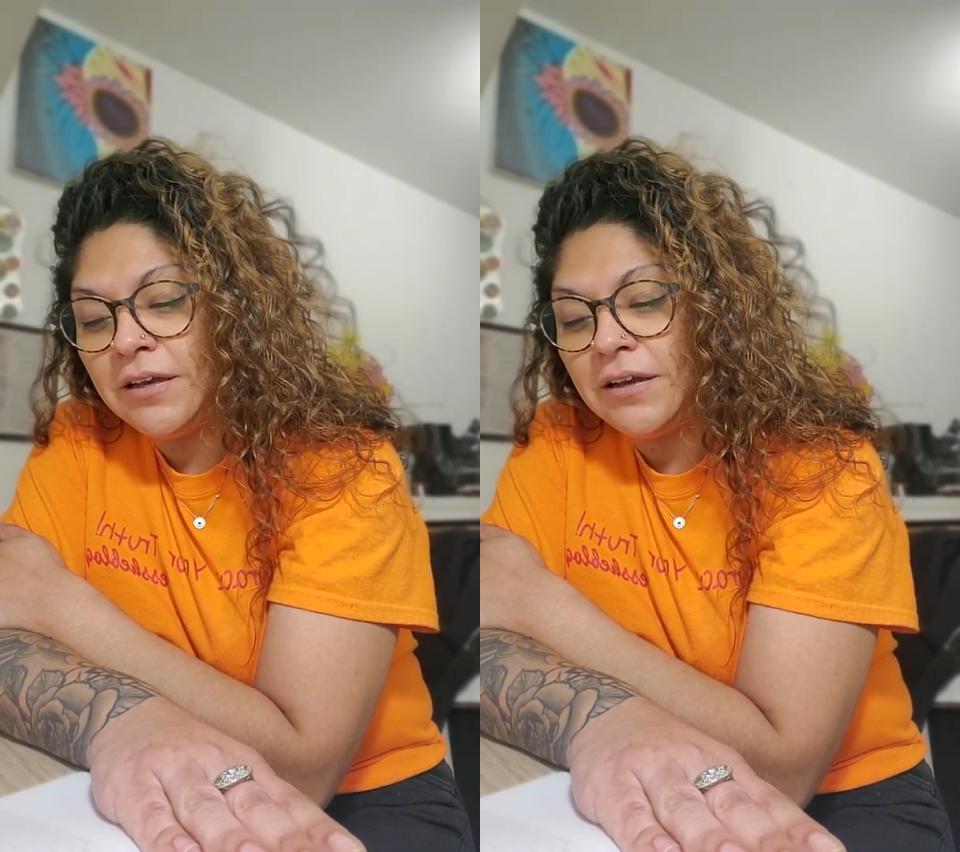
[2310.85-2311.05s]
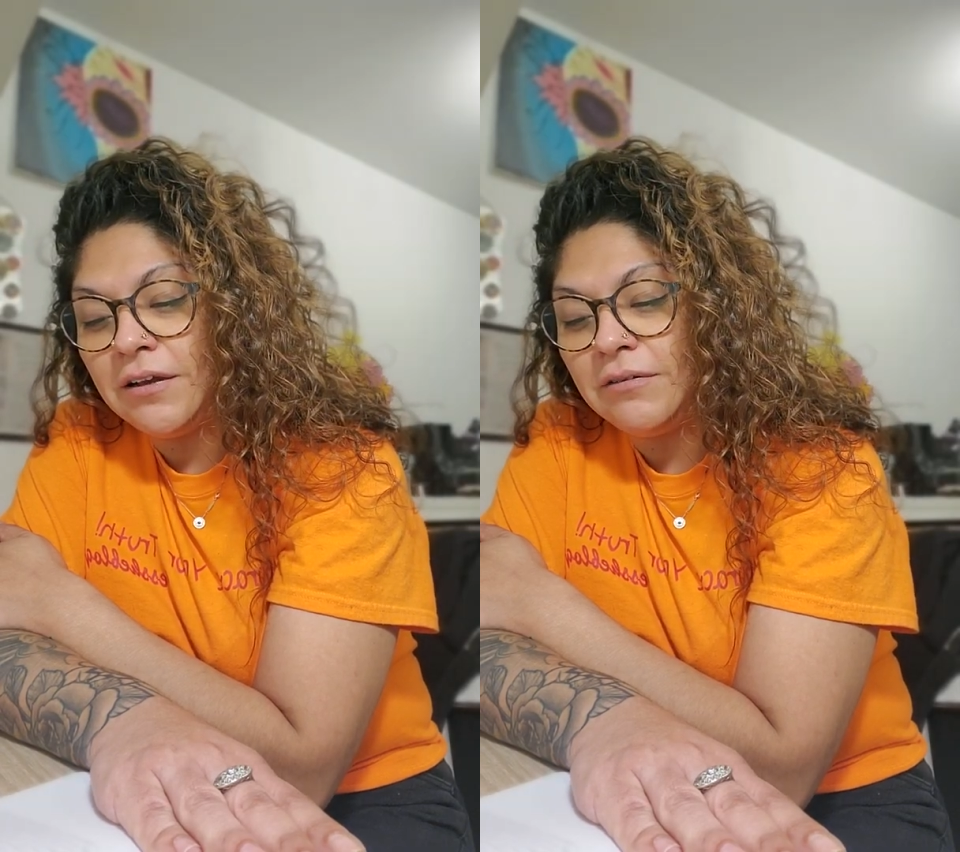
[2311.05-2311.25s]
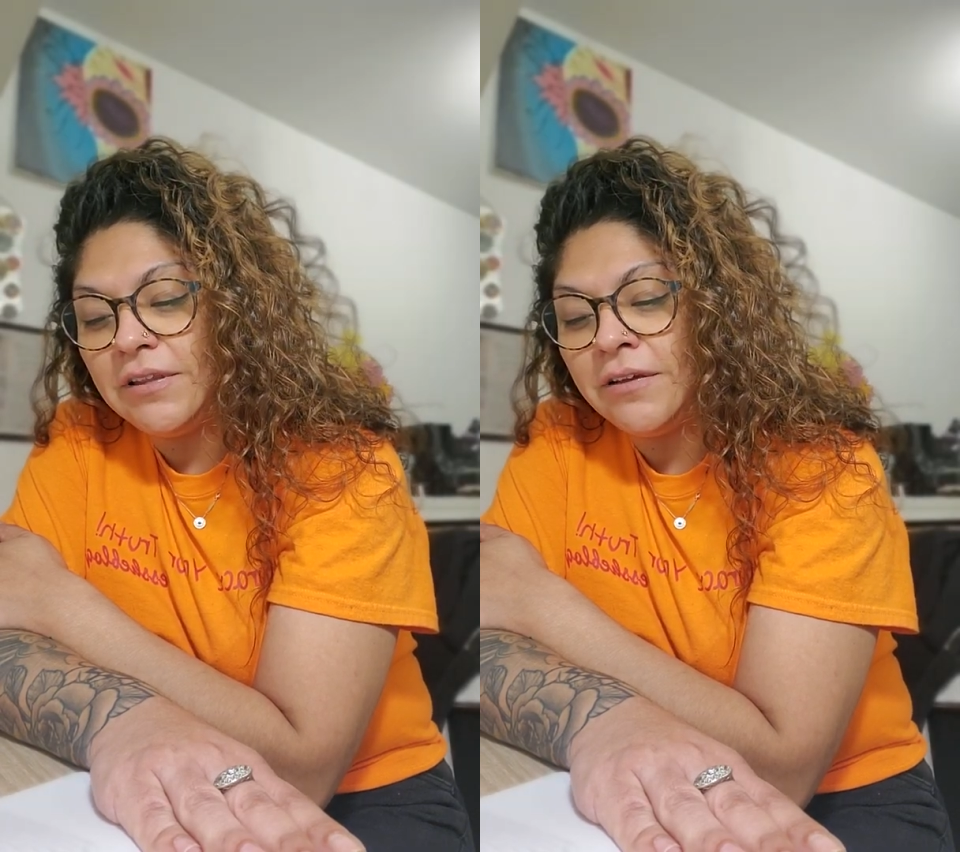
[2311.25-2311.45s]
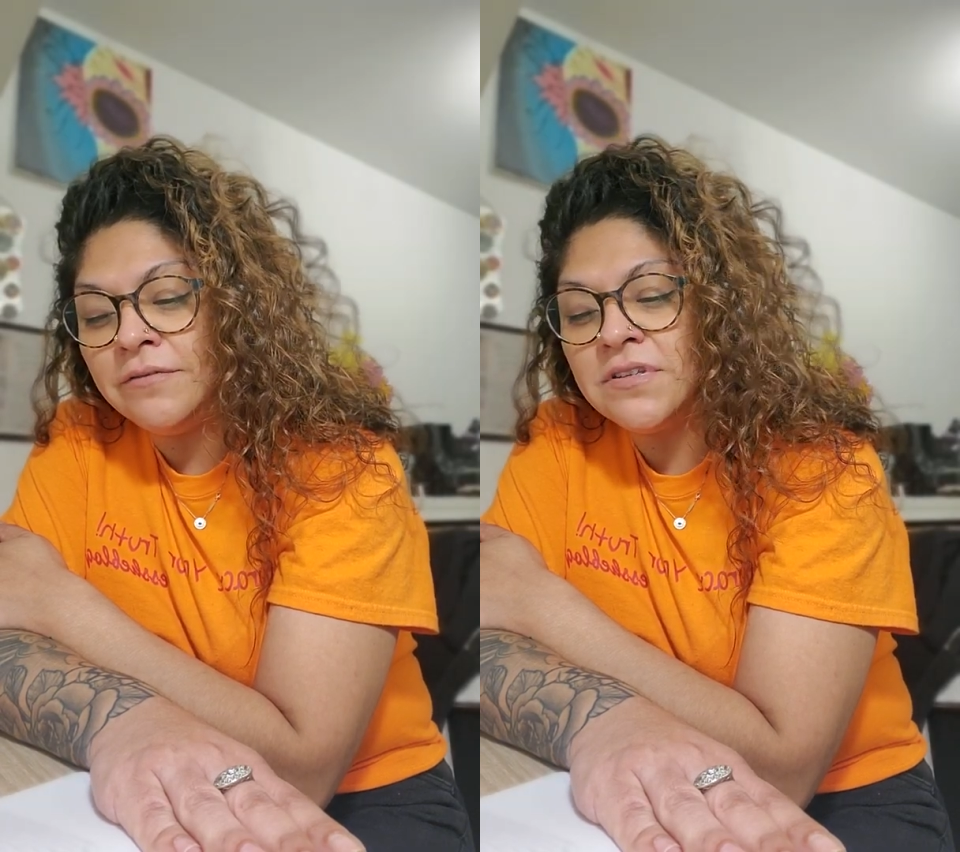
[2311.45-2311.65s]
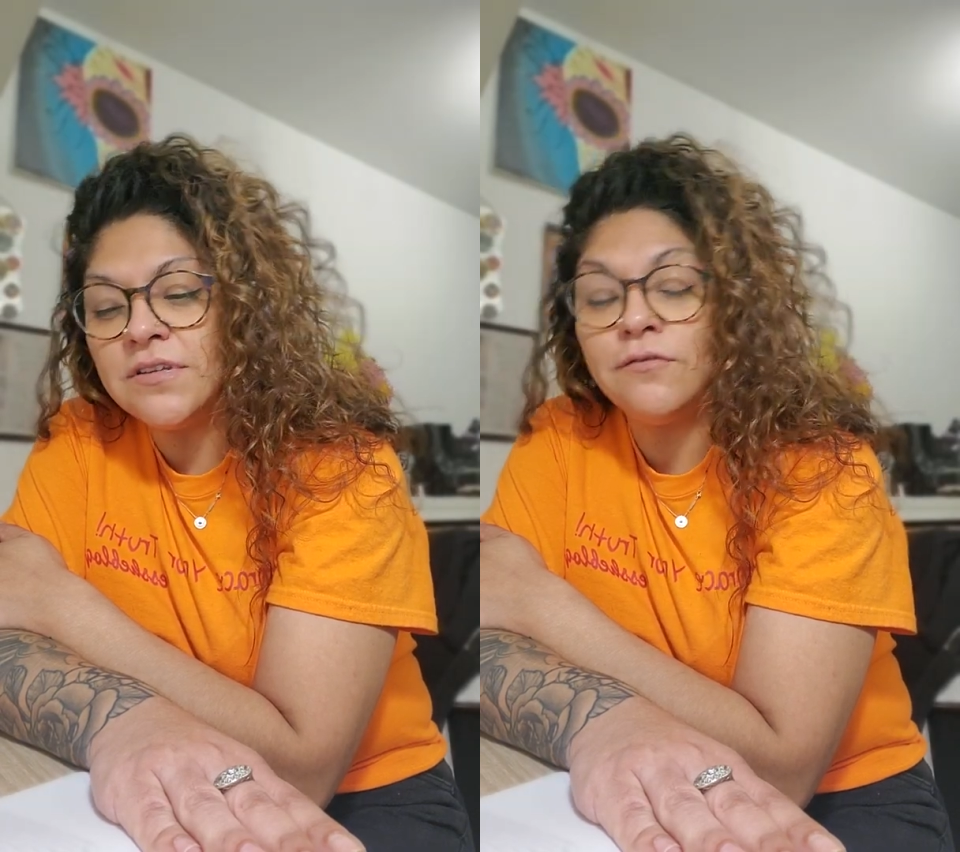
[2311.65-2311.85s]
love
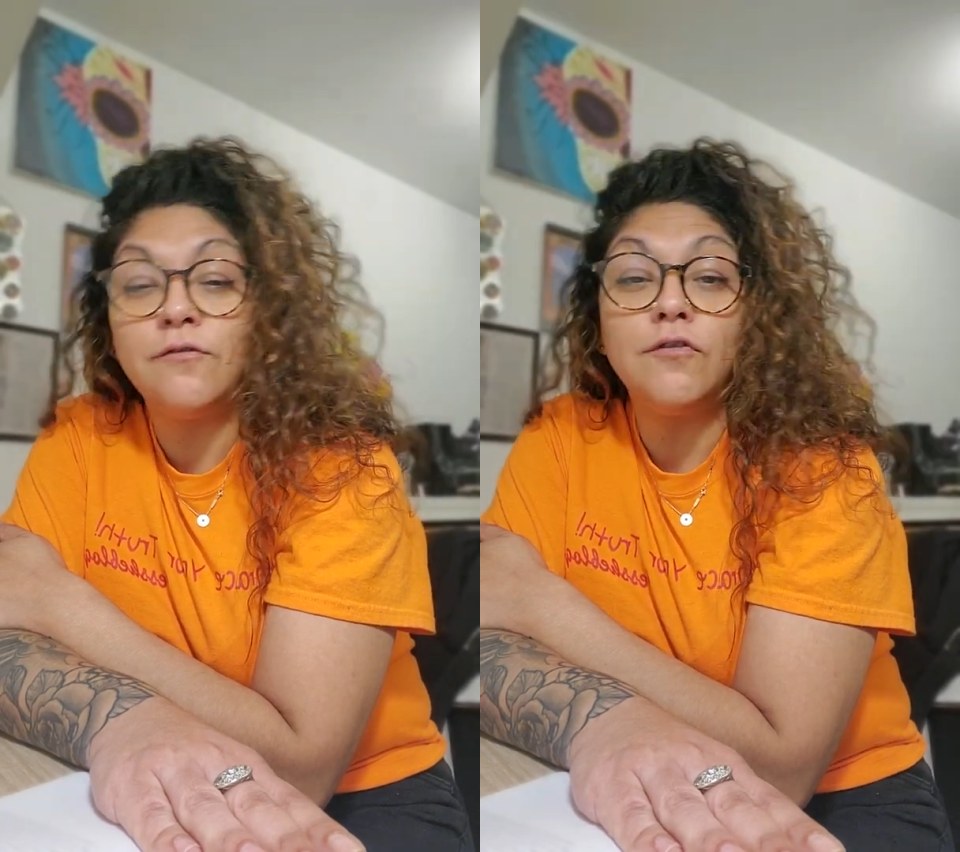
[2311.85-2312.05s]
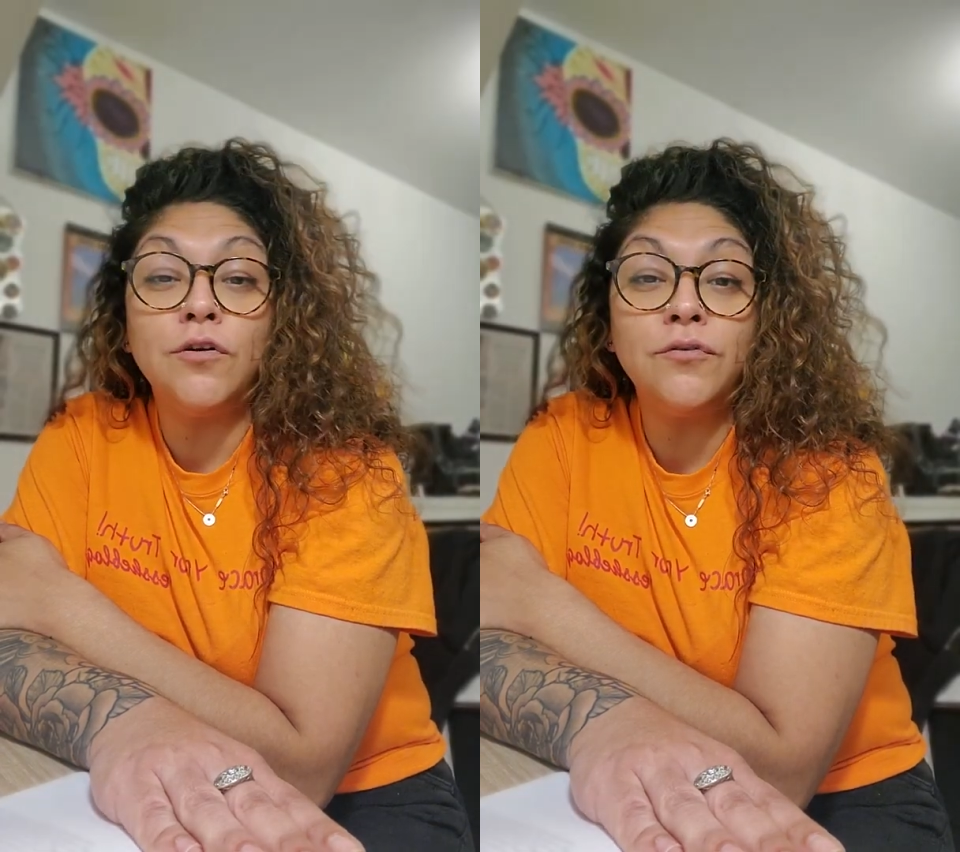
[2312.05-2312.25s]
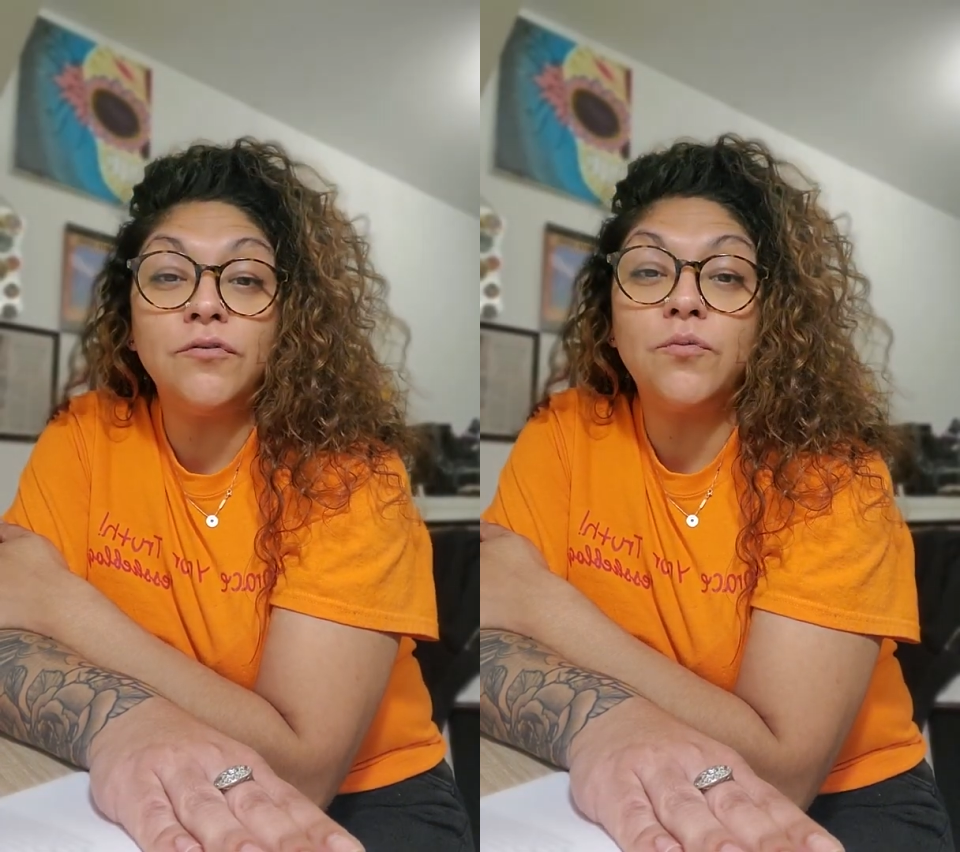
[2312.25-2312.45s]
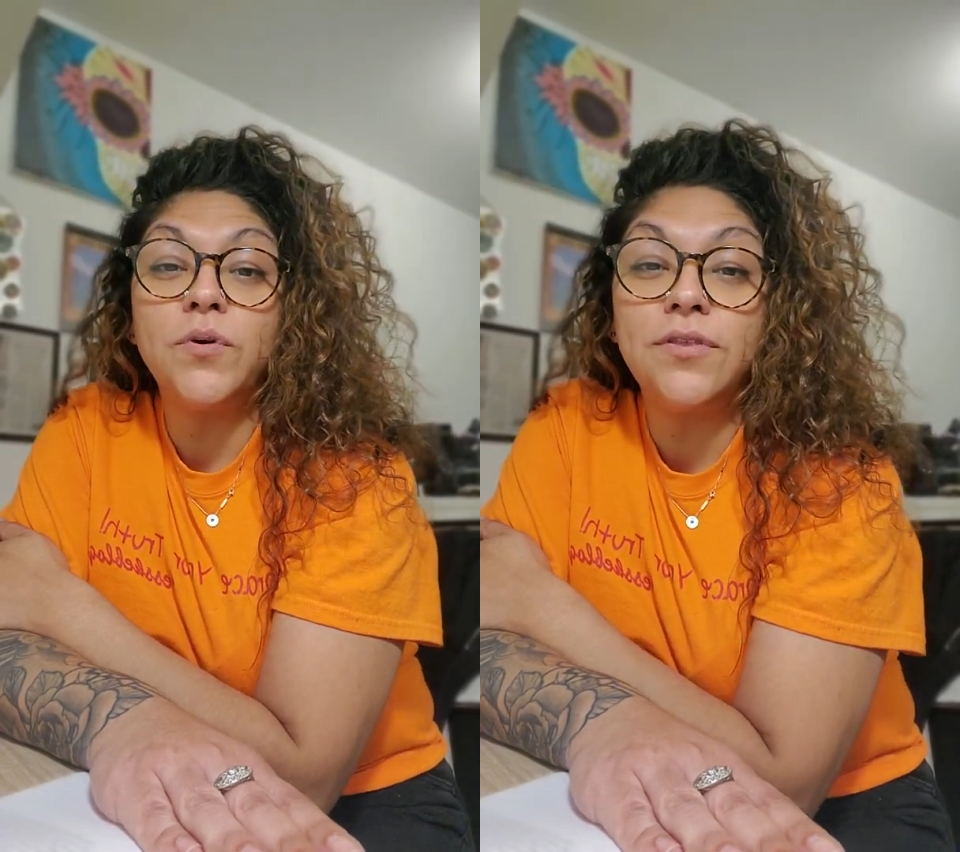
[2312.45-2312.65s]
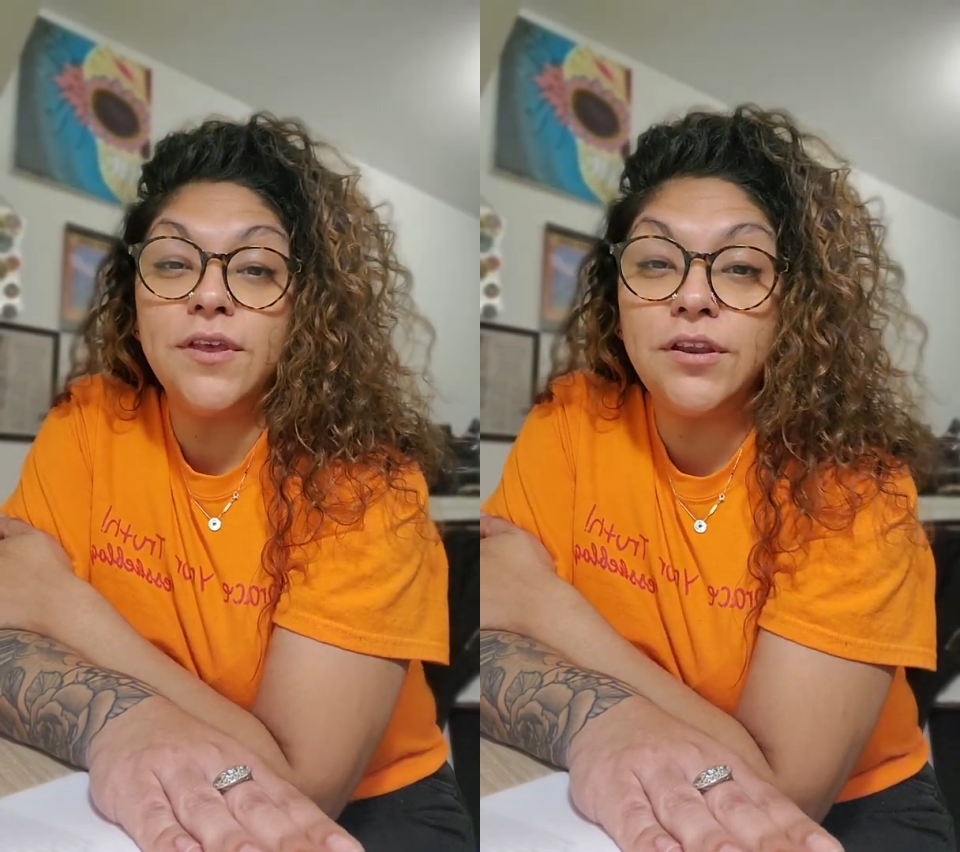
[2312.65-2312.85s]
still flows
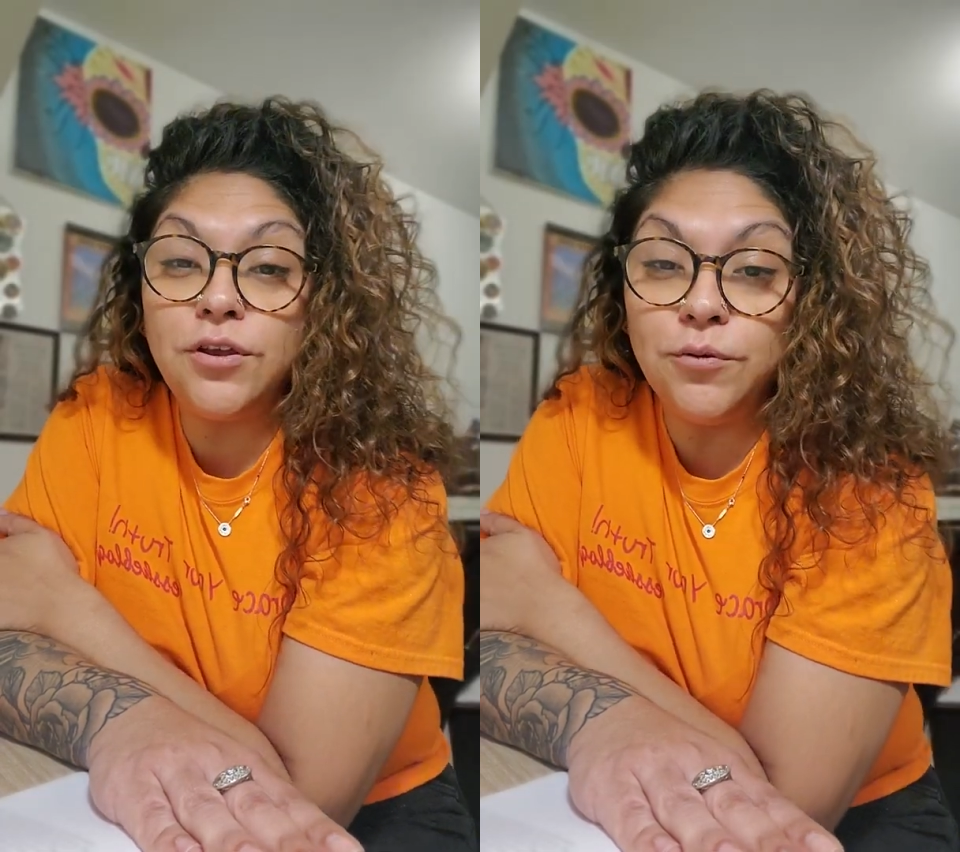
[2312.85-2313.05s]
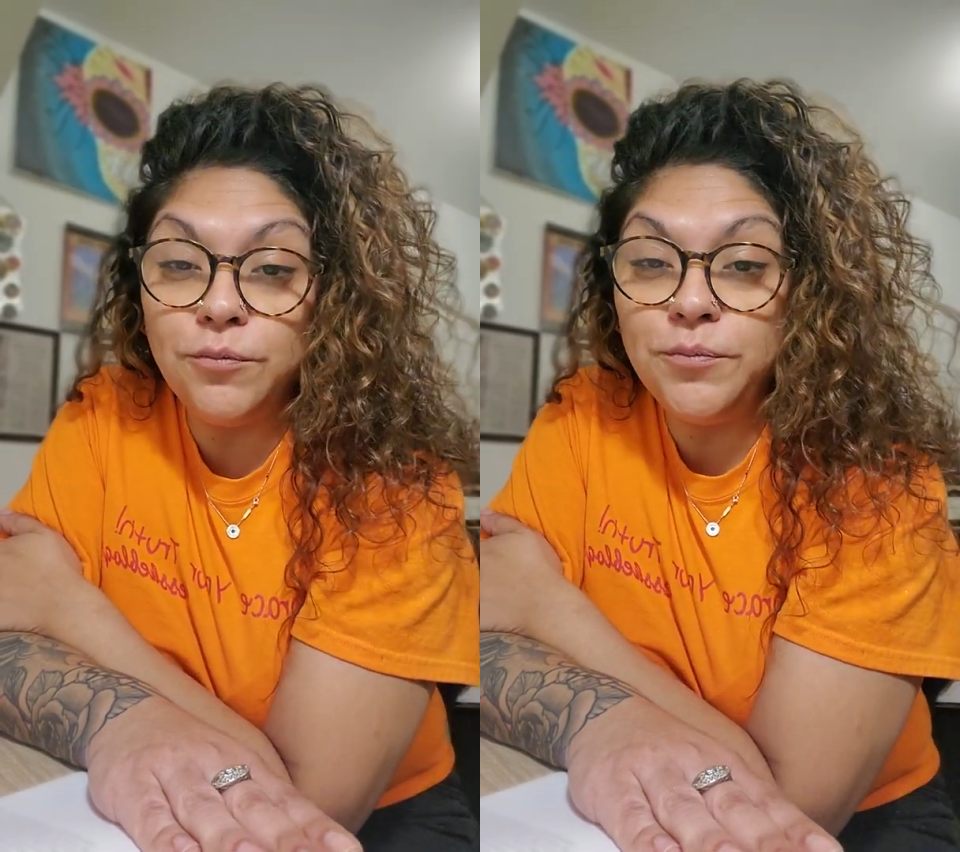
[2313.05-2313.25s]
within you.